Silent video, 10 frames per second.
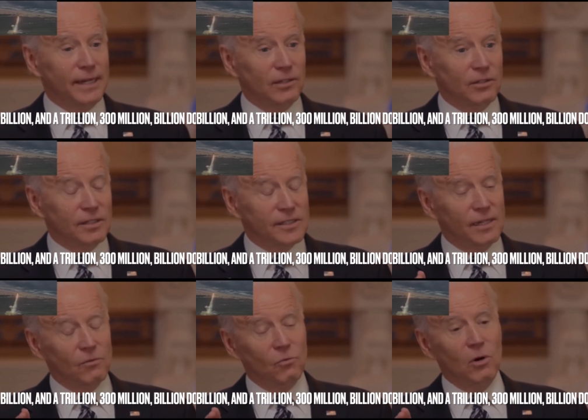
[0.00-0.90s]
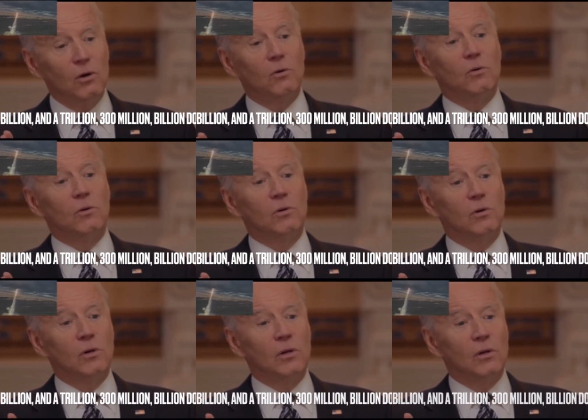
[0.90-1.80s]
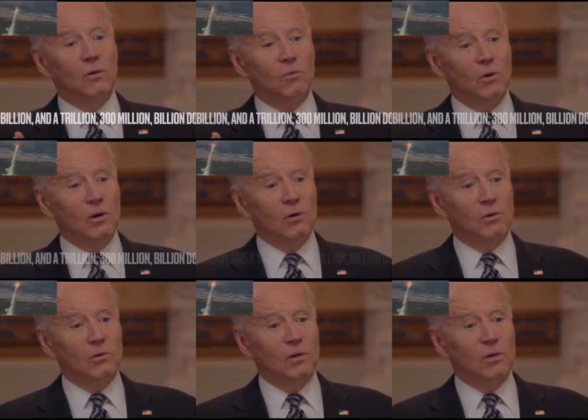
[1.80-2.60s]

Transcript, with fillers: to look and say, whoa, whoa.